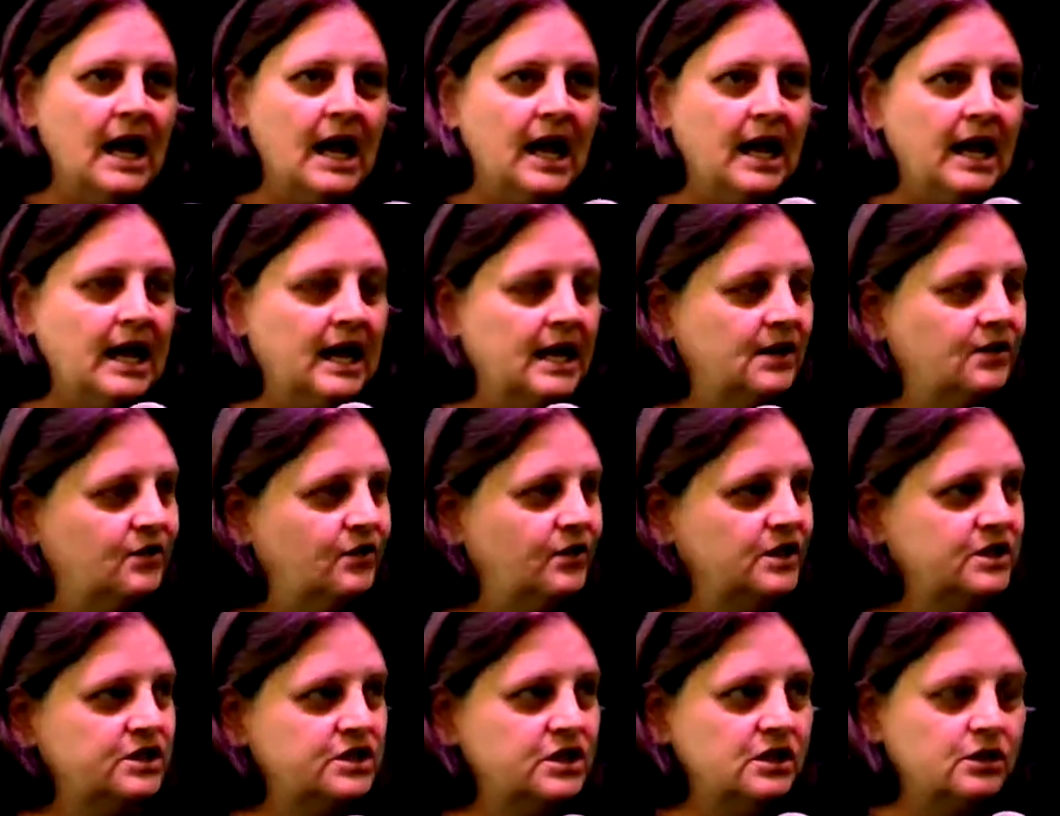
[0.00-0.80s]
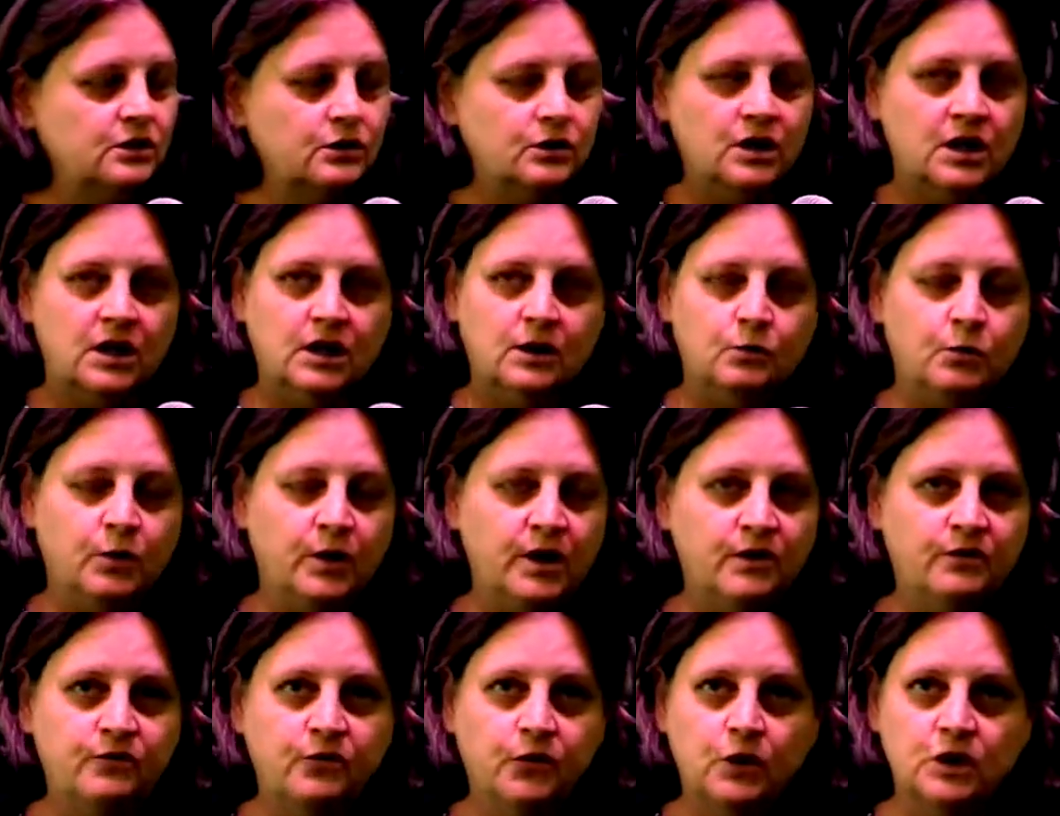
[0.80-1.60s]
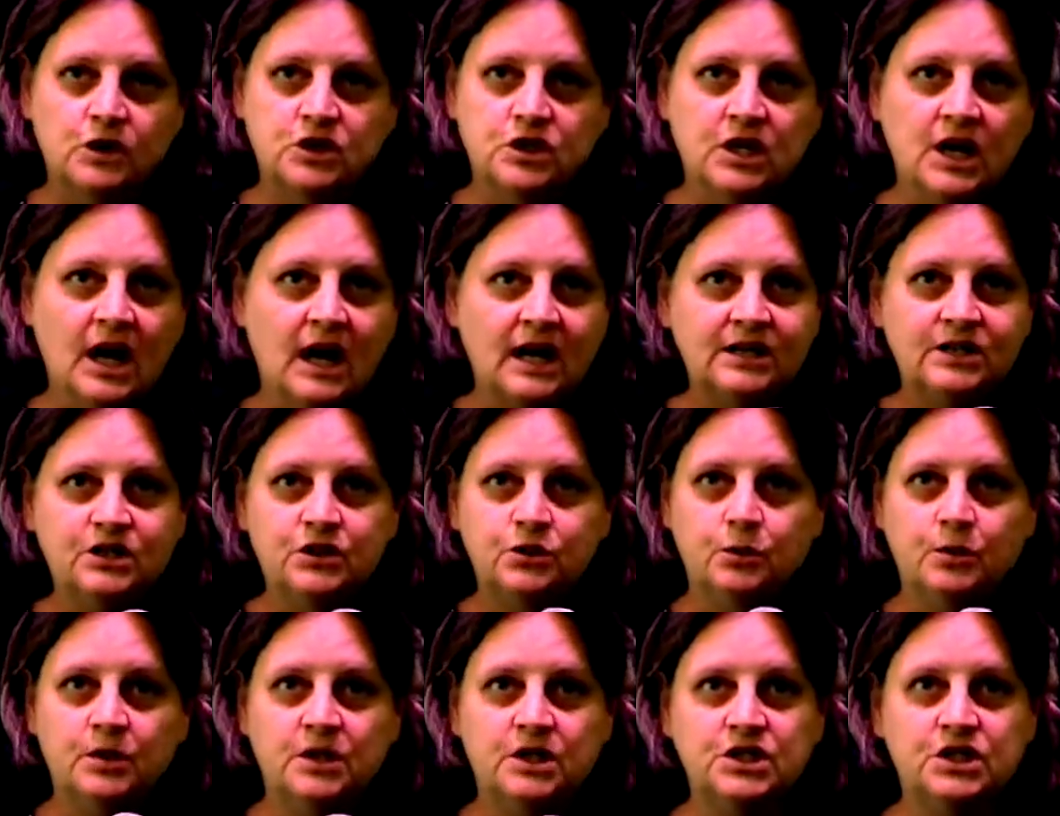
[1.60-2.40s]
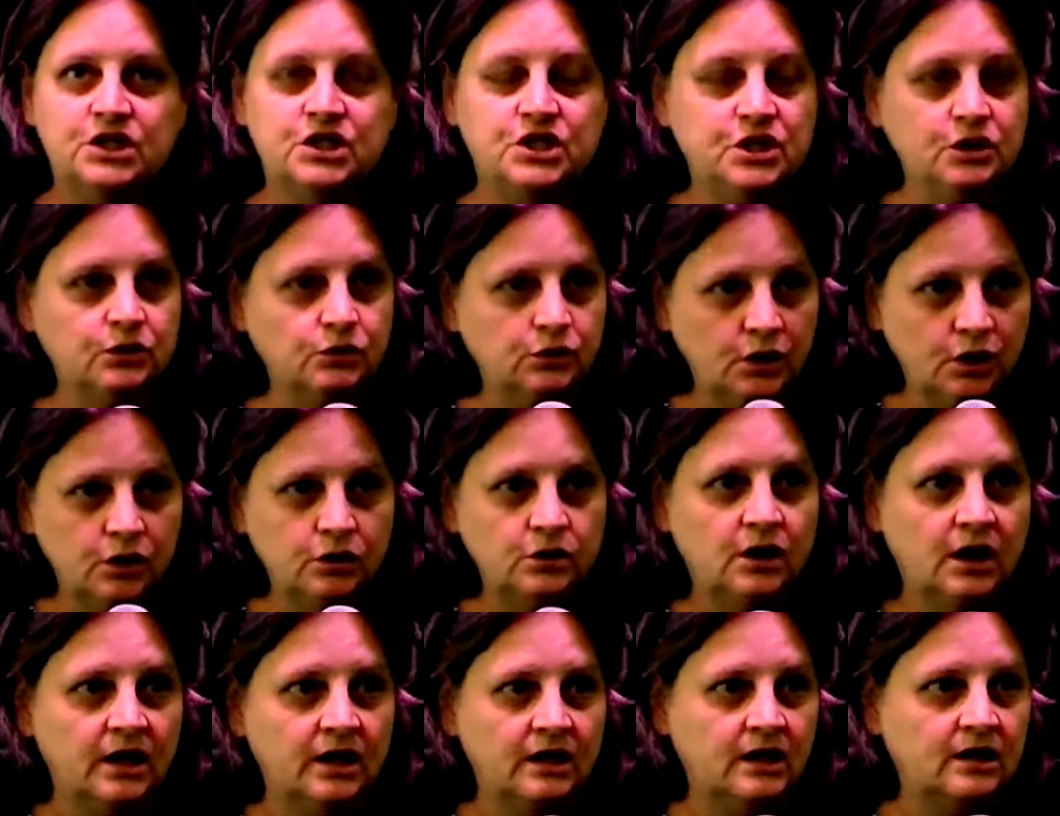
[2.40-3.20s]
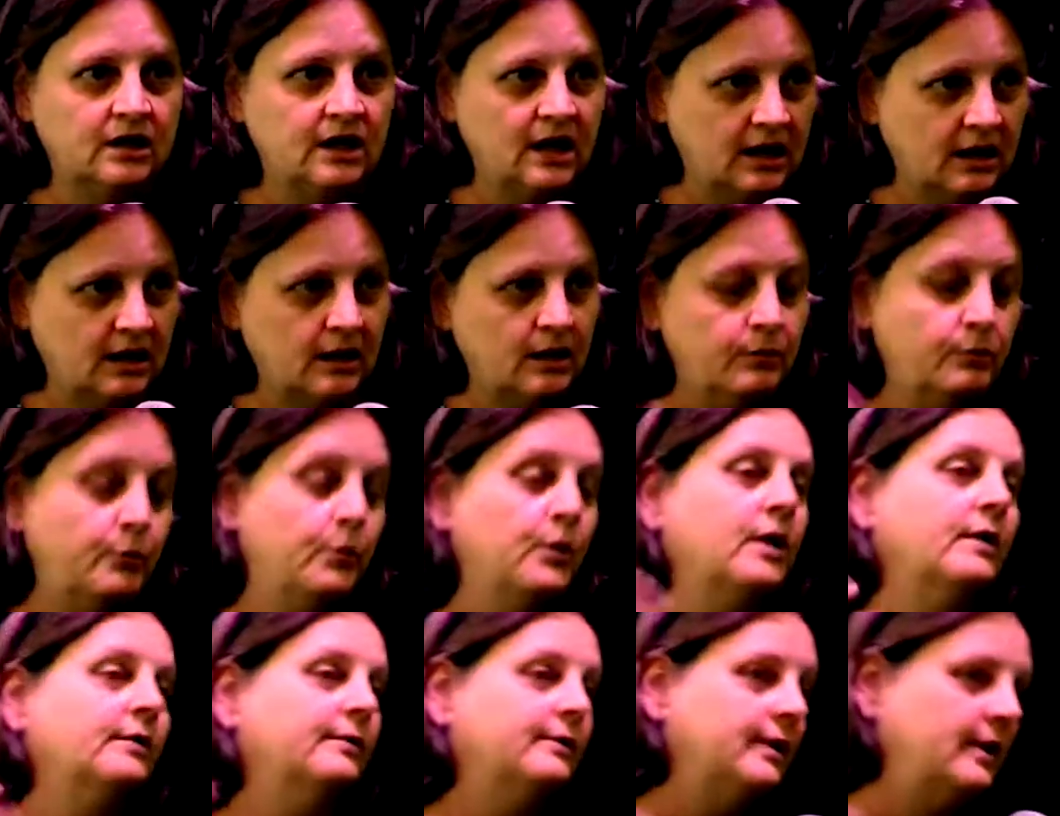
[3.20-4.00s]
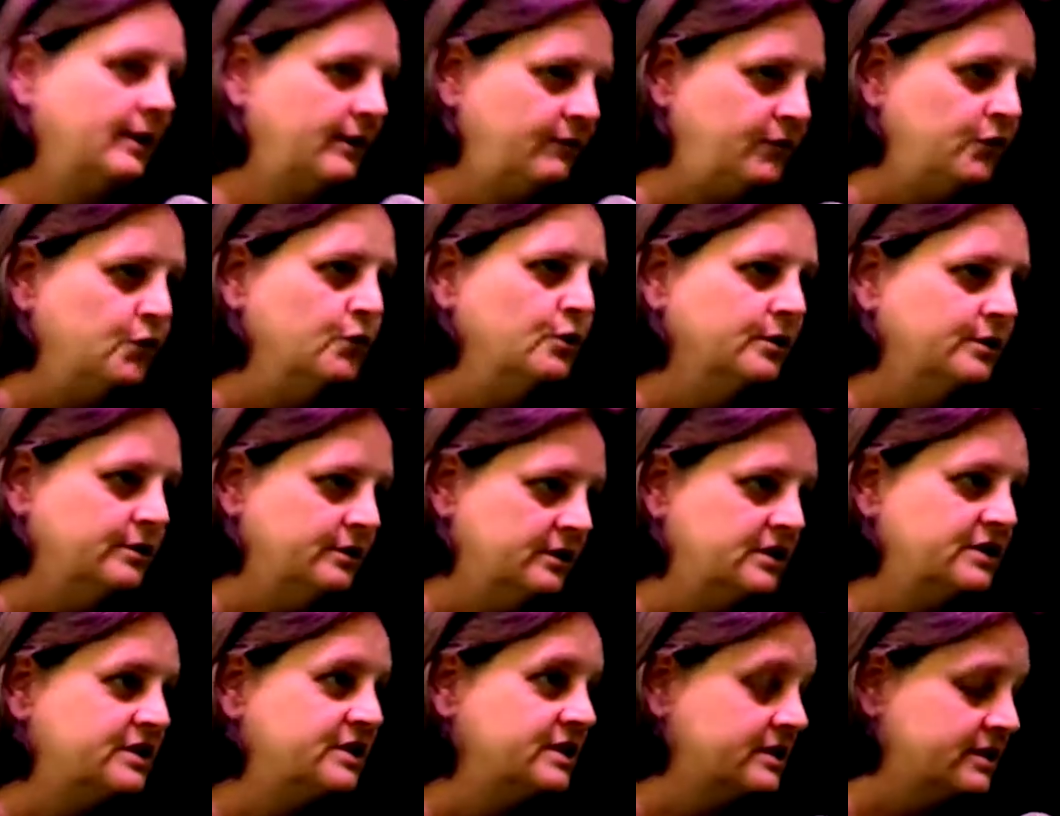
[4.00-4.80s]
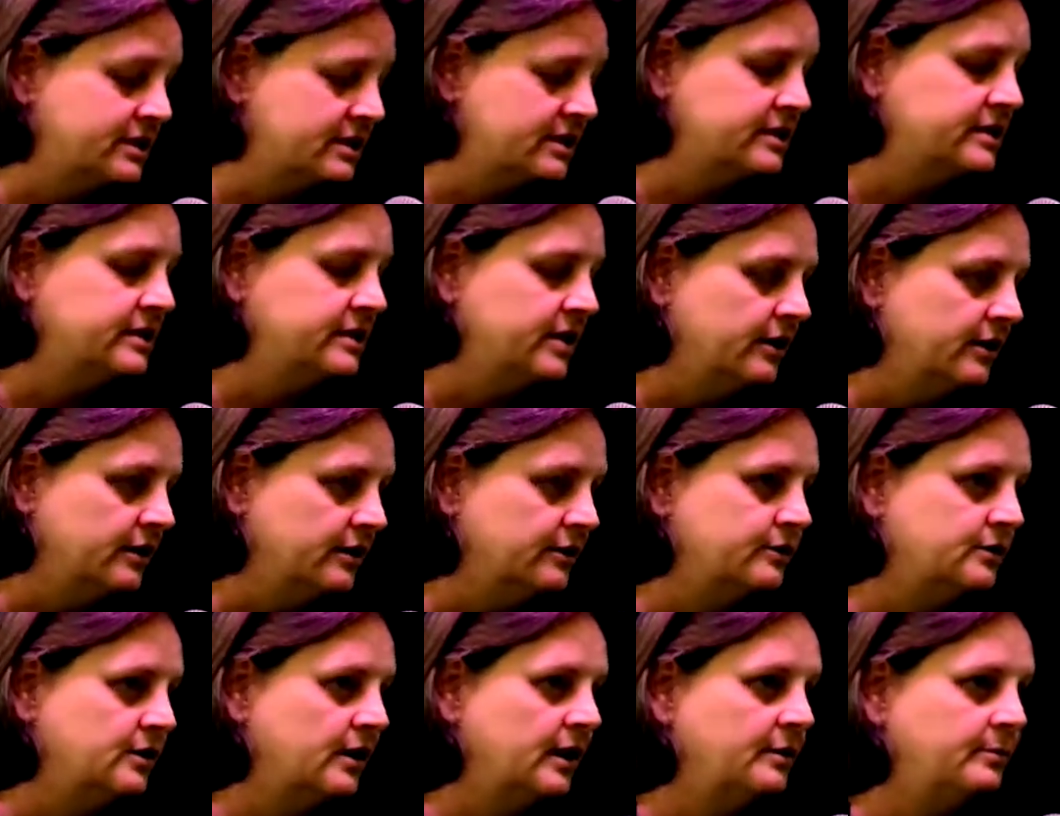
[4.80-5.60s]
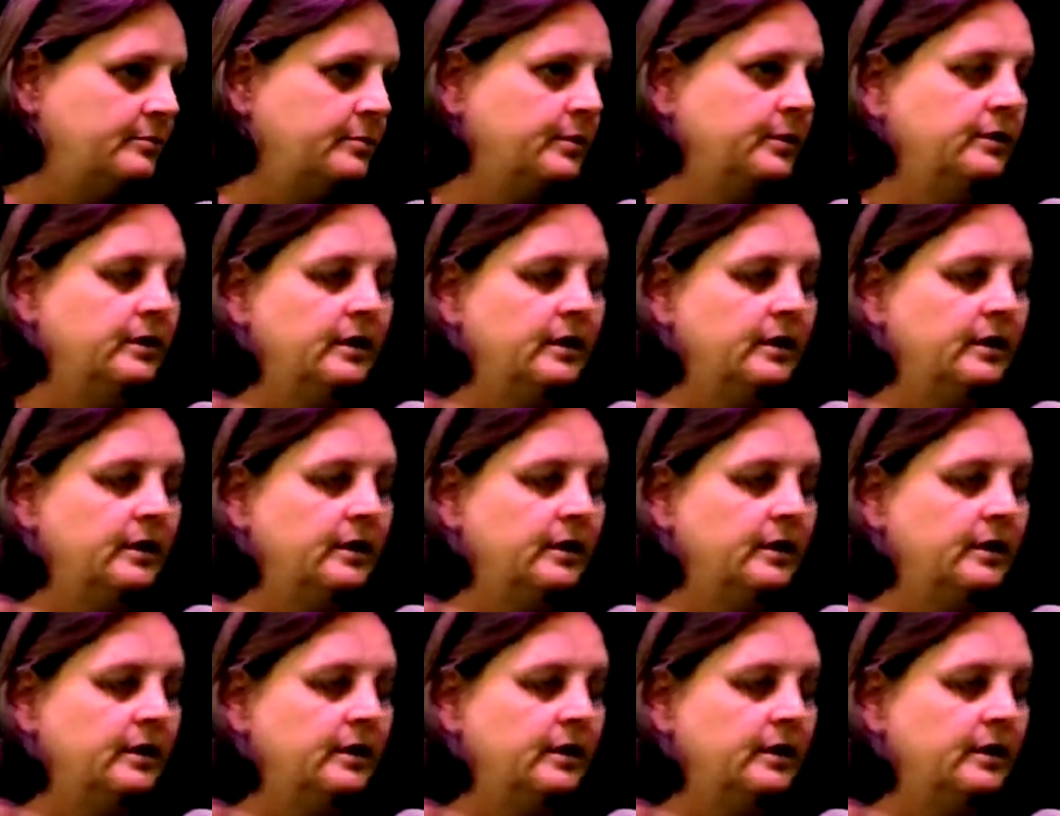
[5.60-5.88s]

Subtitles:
And this little kid, when he first got to us, still looked like, well, if you can, this is a stereotype.